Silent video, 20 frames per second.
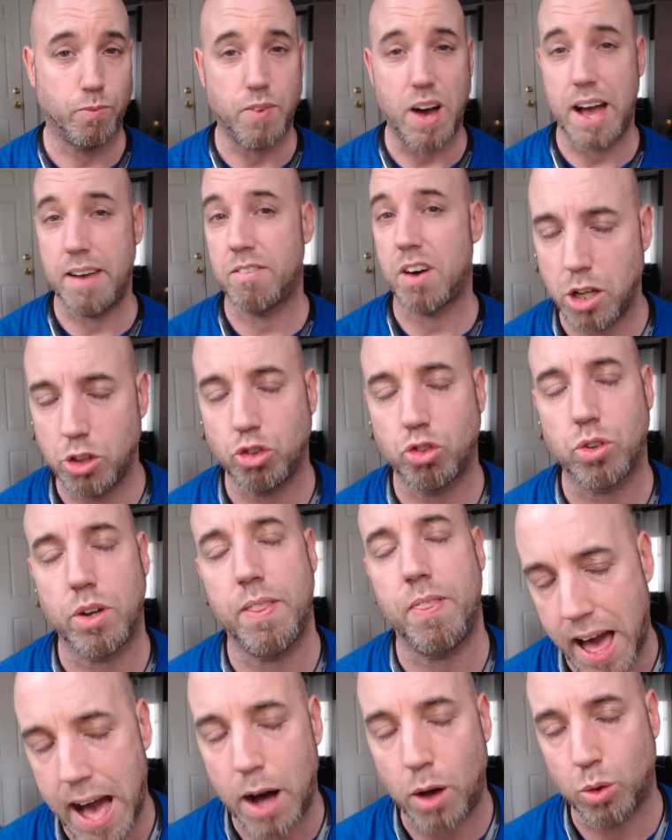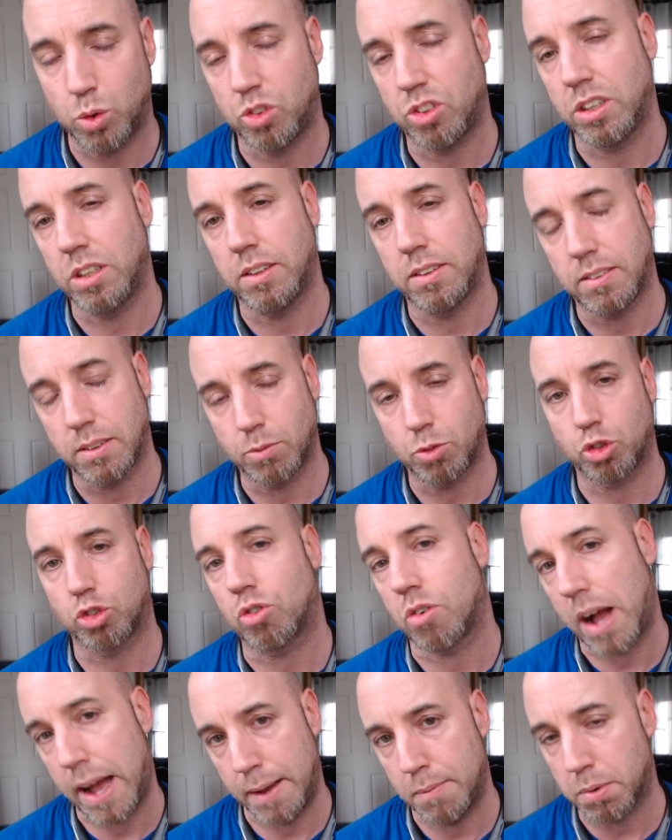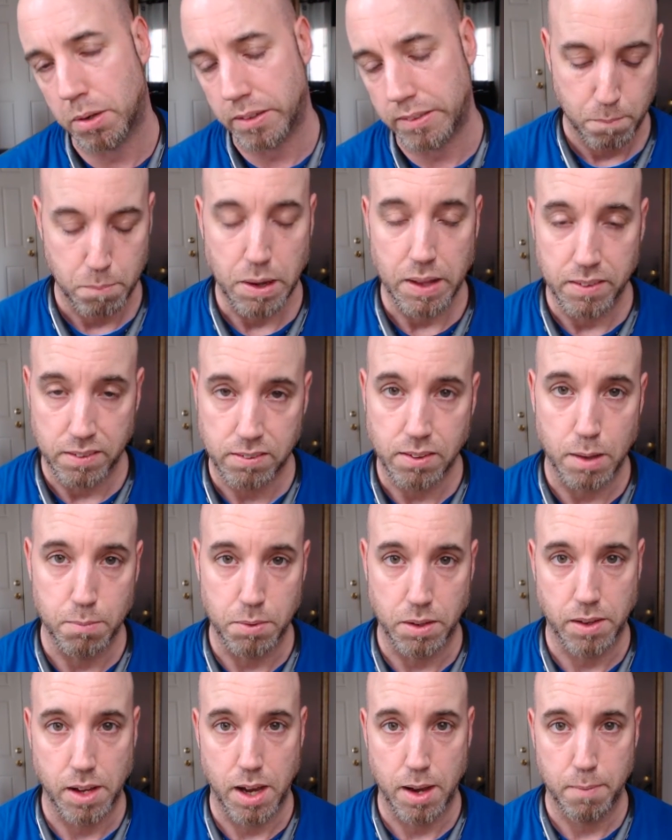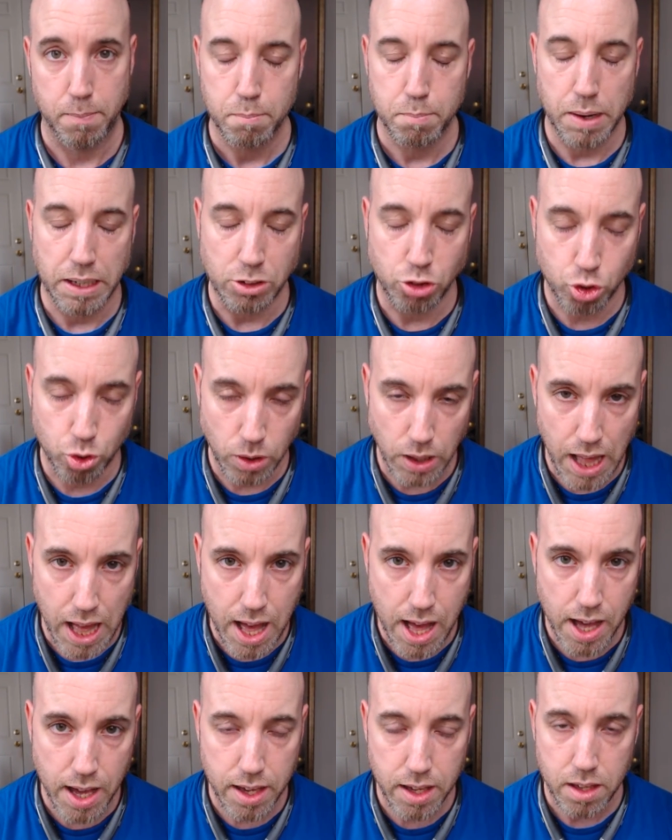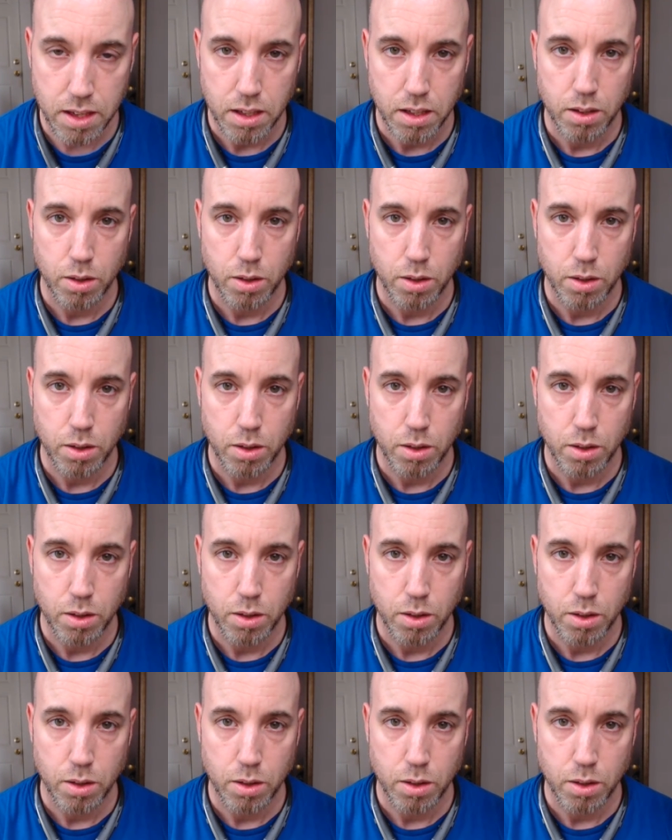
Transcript: 500,000 subscribers by the summertime. By July,